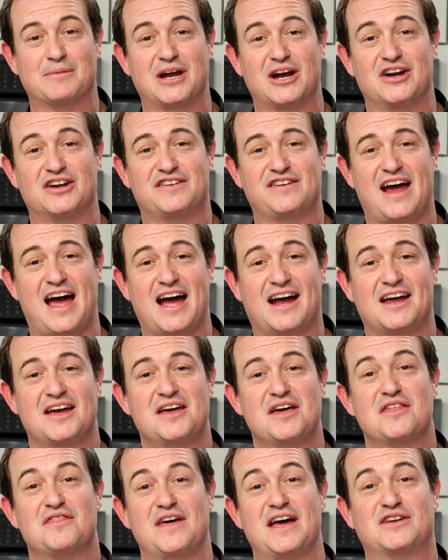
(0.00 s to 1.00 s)
Garrett Schack.
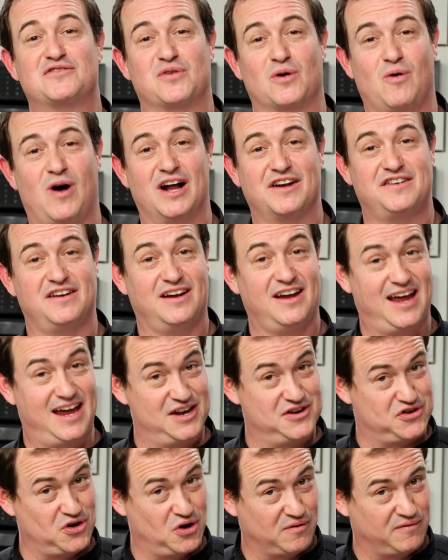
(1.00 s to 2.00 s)
Thanks for watching,
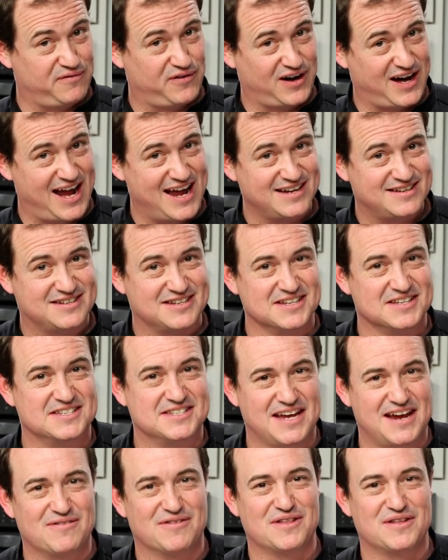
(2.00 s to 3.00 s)
and don't forget to
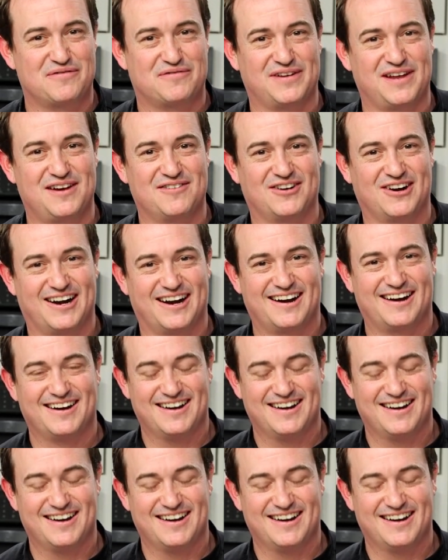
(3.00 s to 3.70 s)
savor the flavor.